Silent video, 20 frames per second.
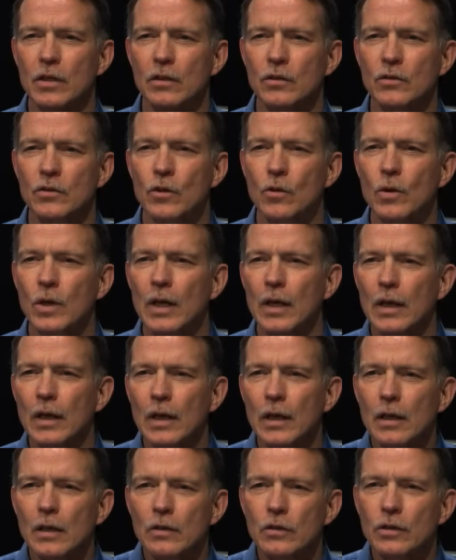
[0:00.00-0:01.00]
So
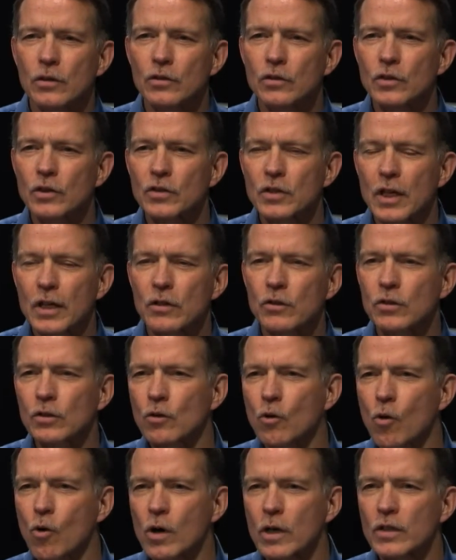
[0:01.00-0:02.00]
this just
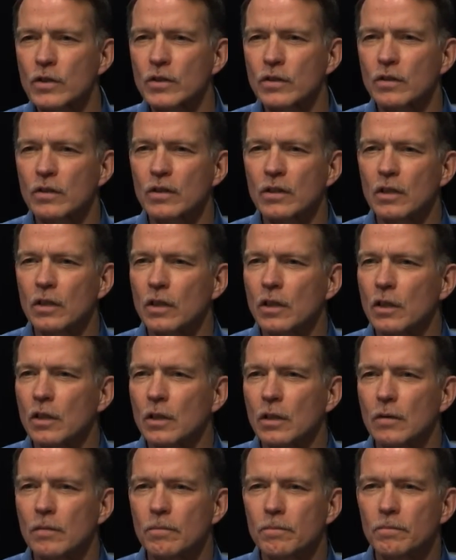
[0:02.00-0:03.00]
underscores the
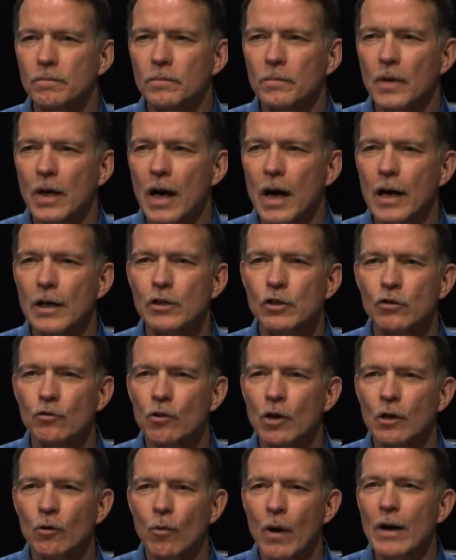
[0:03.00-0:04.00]
high
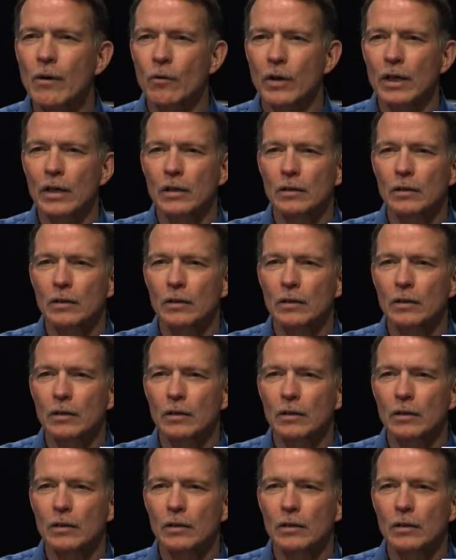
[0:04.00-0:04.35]
strung rhetoric.